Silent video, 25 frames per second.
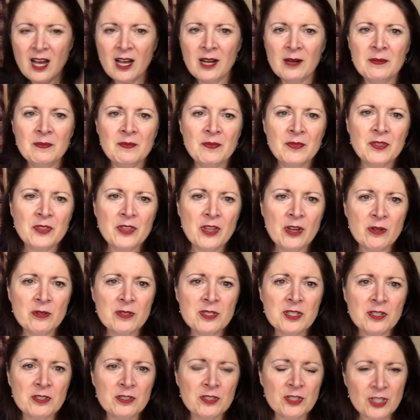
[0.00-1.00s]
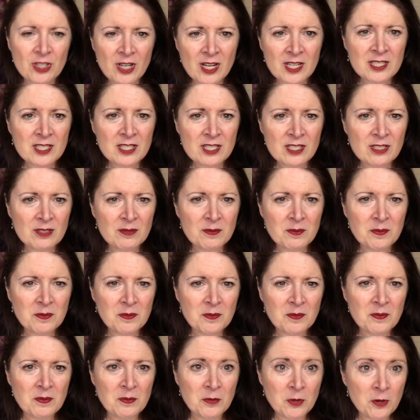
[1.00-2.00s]
Um, those are just
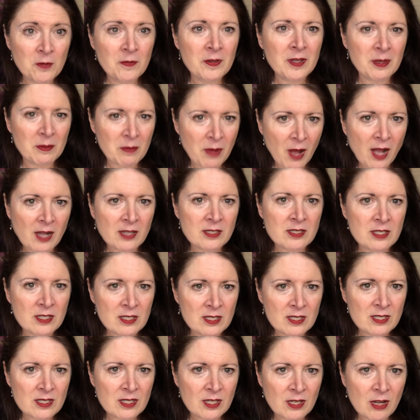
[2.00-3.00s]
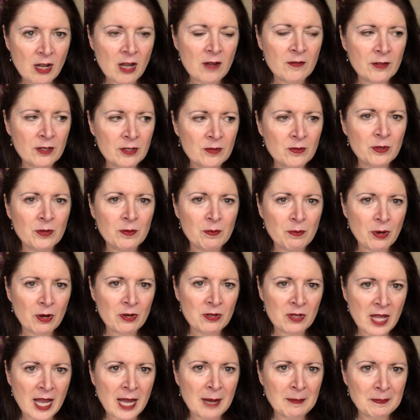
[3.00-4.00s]
moving boxes covered with
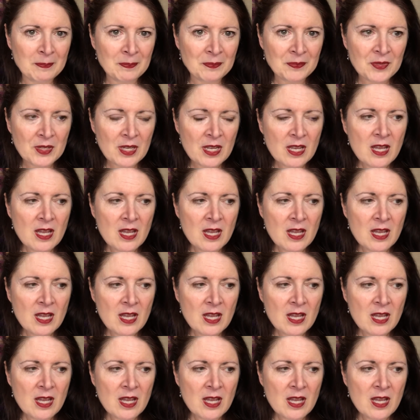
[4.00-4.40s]
burlap.